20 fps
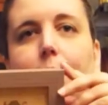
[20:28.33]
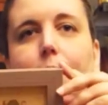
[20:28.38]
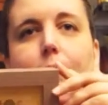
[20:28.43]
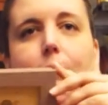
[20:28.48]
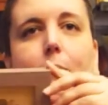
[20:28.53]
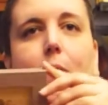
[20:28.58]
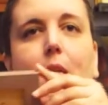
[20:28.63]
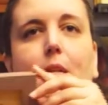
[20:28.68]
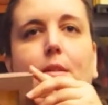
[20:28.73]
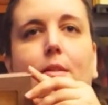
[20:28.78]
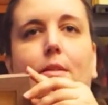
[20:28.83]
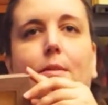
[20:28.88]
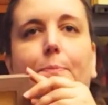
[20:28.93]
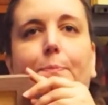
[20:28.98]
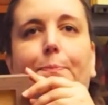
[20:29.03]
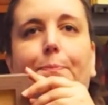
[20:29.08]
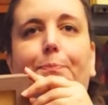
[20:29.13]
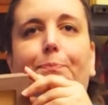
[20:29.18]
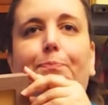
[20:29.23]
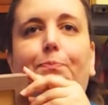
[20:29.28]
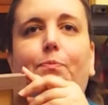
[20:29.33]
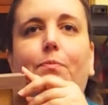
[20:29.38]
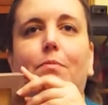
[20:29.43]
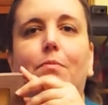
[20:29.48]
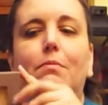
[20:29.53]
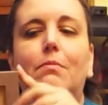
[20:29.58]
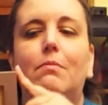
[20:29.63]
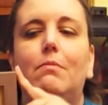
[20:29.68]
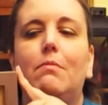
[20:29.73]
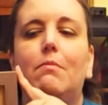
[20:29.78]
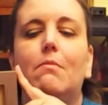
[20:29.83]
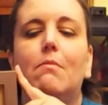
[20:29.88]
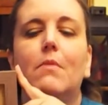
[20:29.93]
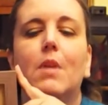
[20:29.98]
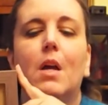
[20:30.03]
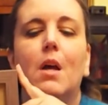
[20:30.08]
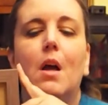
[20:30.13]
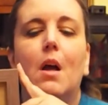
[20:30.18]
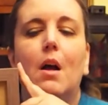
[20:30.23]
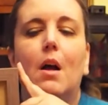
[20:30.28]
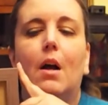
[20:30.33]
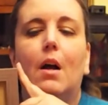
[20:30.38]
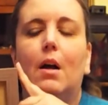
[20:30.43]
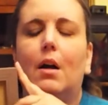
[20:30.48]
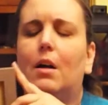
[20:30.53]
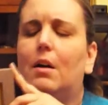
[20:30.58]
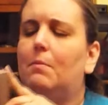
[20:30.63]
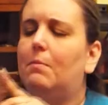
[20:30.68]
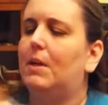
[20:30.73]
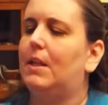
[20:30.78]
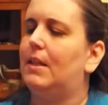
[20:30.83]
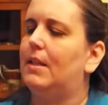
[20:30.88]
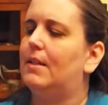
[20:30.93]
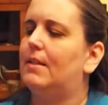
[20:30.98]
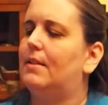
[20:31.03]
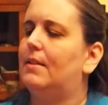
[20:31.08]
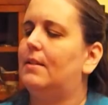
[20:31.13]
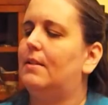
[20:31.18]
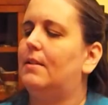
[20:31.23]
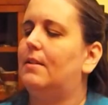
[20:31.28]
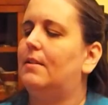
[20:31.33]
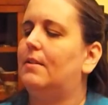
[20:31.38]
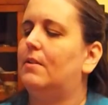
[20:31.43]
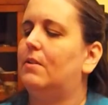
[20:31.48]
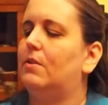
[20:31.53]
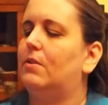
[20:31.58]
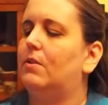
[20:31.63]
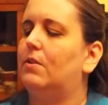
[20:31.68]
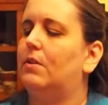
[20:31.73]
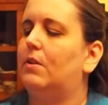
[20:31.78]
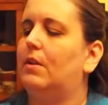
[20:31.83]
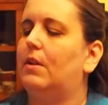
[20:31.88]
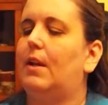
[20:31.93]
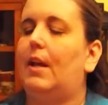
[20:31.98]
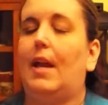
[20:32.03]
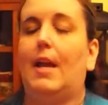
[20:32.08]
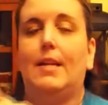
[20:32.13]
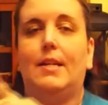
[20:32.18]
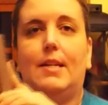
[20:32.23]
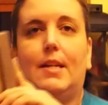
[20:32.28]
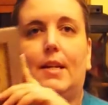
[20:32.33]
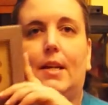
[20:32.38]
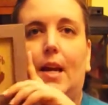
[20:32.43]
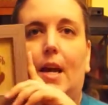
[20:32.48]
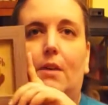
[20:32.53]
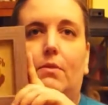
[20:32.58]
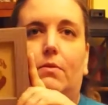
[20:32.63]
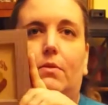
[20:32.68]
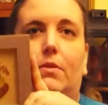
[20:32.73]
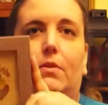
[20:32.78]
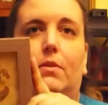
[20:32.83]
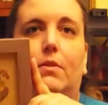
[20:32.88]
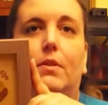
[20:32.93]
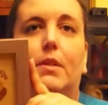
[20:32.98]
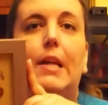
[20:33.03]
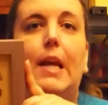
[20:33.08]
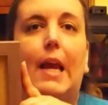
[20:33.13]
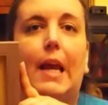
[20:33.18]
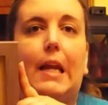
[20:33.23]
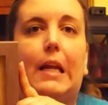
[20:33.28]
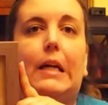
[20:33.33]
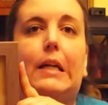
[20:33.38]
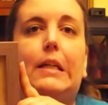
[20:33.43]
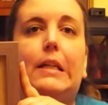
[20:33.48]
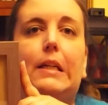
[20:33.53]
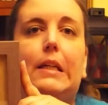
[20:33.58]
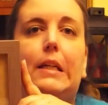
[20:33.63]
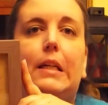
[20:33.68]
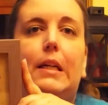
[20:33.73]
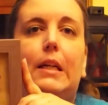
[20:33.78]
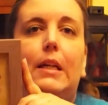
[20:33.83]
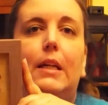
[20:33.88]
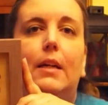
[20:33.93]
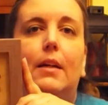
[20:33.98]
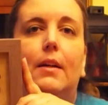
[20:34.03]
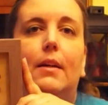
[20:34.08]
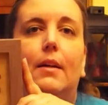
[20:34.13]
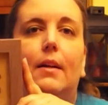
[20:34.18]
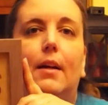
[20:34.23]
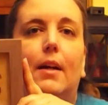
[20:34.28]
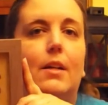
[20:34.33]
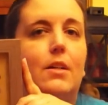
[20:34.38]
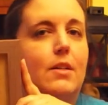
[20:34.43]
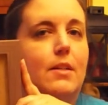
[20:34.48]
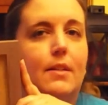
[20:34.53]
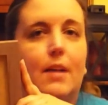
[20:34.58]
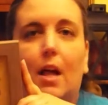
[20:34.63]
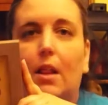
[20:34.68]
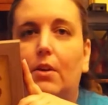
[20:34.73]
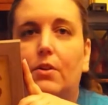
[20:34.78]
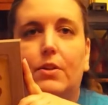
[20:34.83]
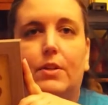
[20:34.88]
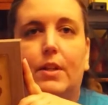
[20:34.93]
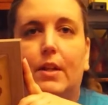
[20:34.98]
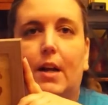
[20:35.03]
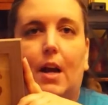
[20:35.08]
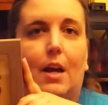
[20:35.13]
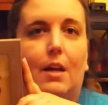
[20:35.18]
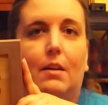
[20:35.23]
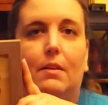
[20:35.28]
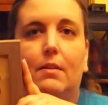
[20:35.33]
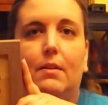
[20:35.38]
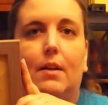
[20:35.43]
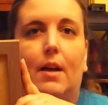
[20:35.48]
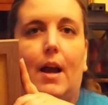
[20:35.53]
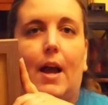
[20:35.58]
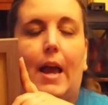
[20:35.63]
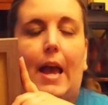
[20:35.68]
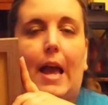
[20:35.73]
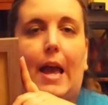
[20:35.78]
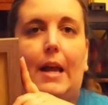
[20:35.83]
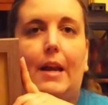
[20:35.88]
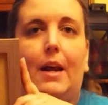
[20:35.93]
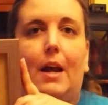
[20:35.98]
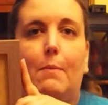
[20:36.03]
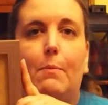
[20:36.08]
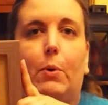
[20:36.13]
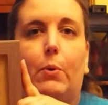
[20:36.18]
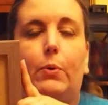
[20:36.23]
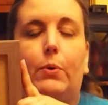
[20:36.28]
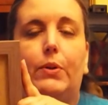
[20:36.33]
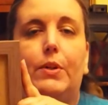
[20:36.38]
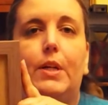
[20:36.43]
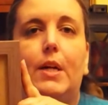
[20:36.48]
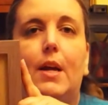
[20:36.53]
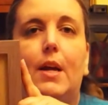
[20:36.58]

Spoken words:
piece. And this is on 18 count Aida, and just colors that I pulled.